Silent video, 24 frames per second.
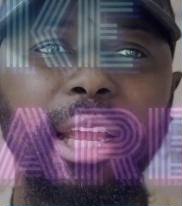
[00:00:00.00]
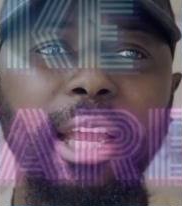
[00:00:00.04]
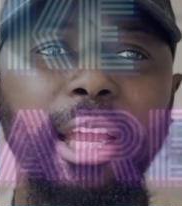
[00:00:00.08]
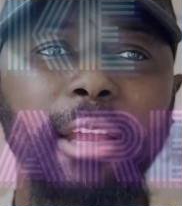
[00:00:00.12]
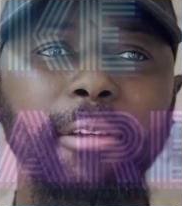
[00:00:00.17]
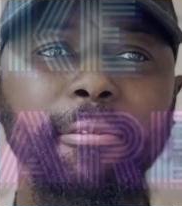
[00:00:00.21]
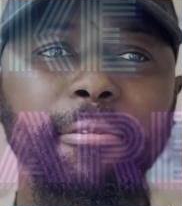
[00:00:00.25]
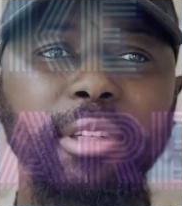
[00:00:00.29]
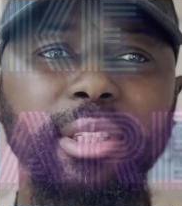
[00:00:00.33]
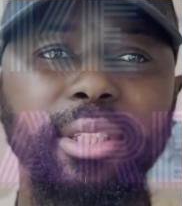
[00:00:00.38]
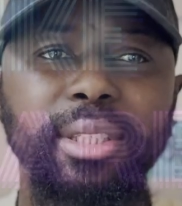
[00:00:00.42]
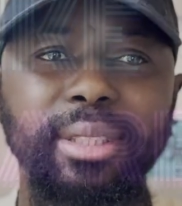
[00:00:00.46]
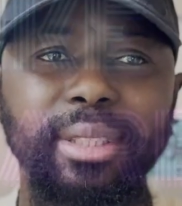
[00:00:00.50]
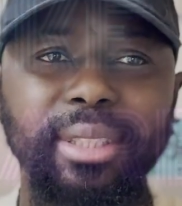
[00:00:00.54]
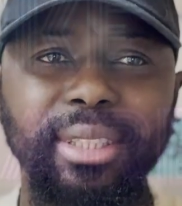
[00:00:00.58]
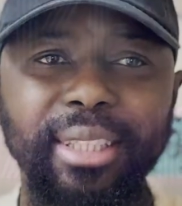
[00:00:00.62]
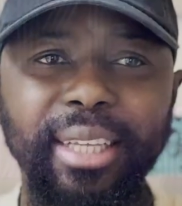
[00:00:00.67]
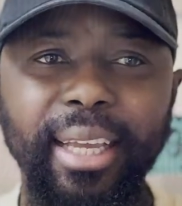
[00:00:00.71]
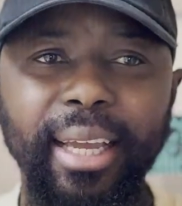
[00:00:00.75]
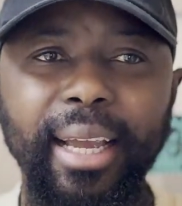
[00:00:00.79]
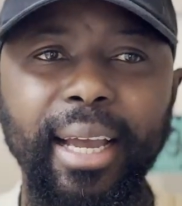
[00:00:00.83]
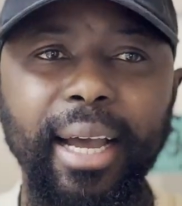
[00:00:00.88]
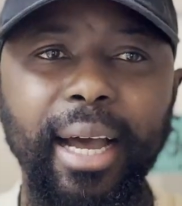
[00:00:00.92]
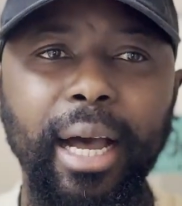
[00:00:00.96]
if it is
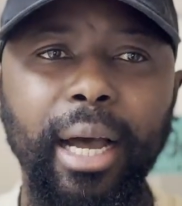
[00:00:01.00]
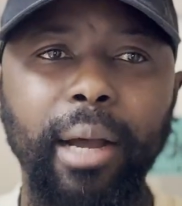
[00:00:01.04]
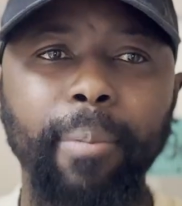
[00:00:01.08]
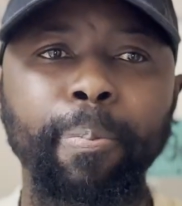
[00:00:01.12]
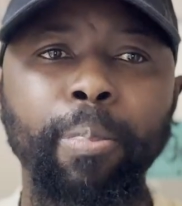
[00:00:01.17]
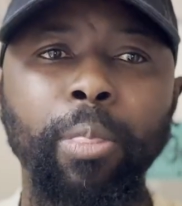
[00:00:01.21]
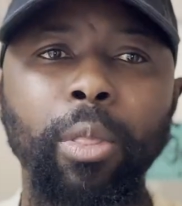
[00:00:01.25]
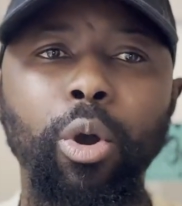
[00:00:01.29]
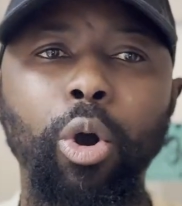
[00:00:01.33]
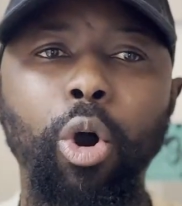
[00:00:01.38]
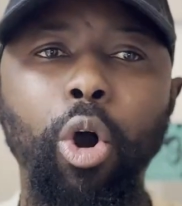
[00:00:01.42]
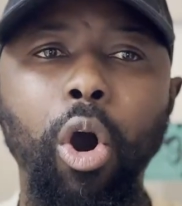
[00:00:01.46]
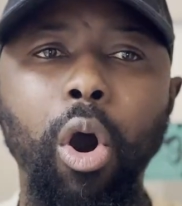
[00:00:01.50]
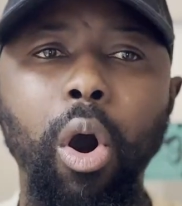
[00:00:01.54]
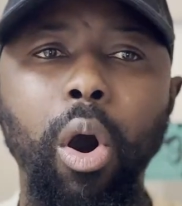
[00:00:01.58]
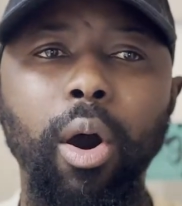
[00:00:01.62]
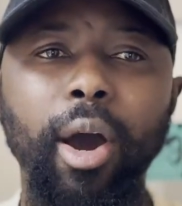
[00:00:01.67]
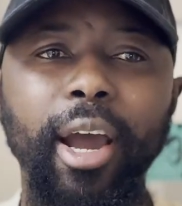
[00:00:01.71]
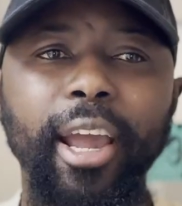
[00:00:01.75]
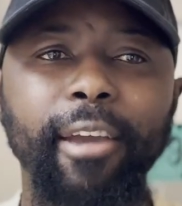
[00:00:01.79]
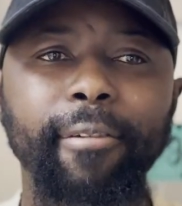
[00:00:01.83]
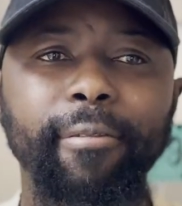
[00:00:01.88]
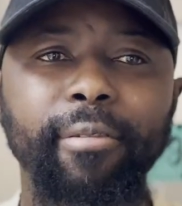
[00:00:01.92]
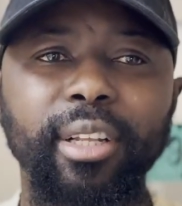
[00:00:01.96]
sticker or
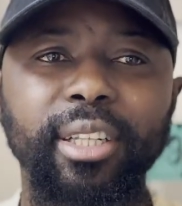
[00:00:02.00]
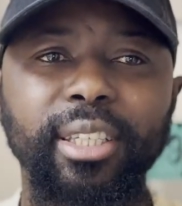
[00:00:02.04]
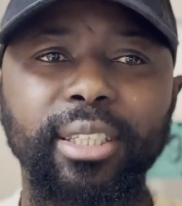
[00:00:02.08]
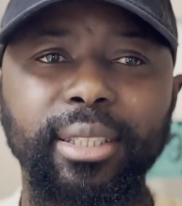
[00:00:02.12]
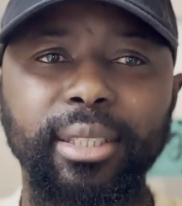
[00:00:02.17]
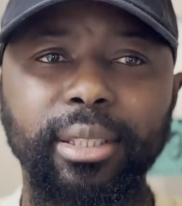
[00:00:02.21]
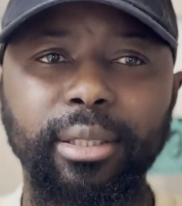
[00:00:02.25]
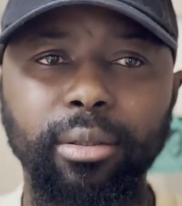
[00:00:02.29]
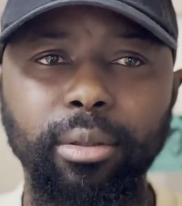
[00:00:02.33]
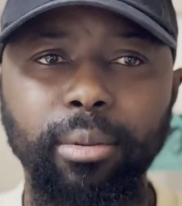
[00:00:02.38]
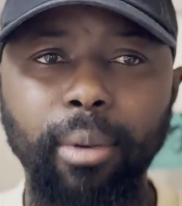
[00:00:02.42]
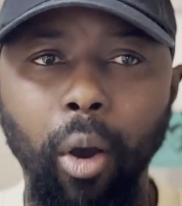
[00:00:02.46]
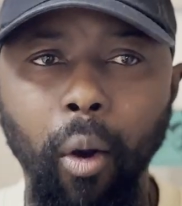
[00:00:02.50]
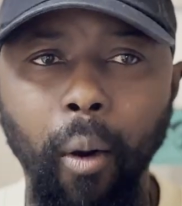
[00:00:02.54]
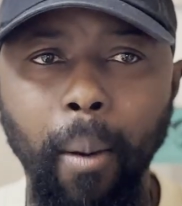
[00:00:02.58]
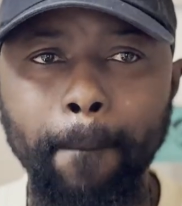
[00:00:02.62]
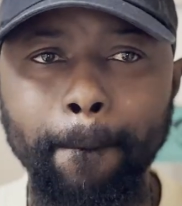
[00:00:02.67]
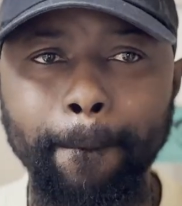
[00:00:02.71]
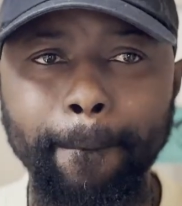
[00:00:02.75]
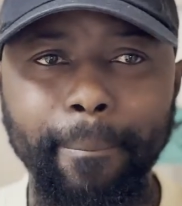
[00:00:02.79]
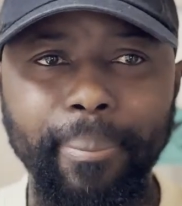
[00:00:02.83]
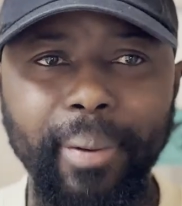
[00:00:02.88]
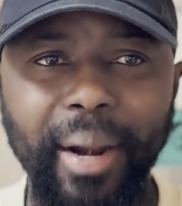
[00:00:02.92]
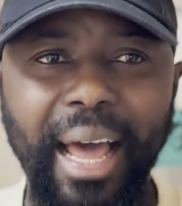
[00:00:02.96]
if it is
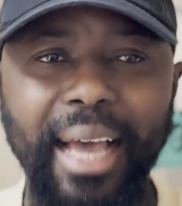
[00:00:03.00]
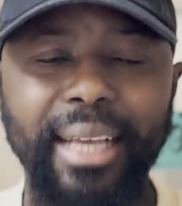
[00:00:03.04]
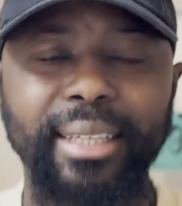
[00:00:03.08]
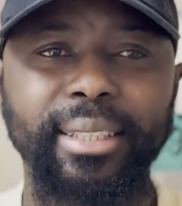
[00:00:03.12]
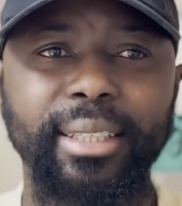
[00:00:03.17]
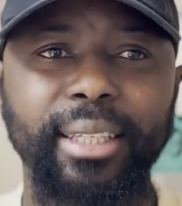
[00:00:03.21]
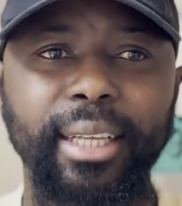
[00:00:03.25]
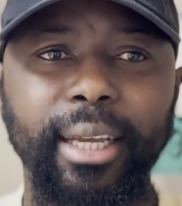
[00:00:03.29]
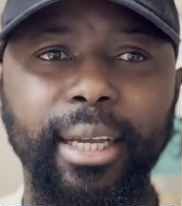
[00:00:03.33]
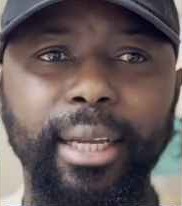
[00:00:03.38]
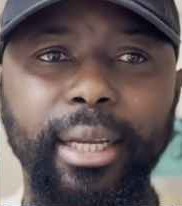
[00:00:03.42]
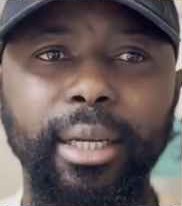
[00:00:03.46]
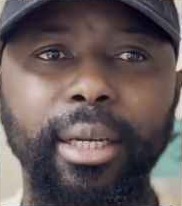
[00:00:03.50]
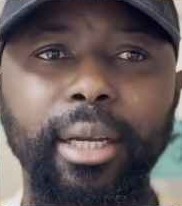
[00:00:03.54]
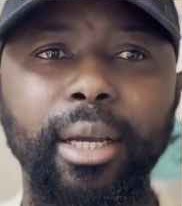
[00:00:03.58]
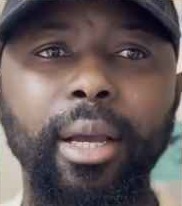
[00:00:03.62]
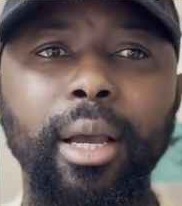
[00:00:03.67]
on plastic.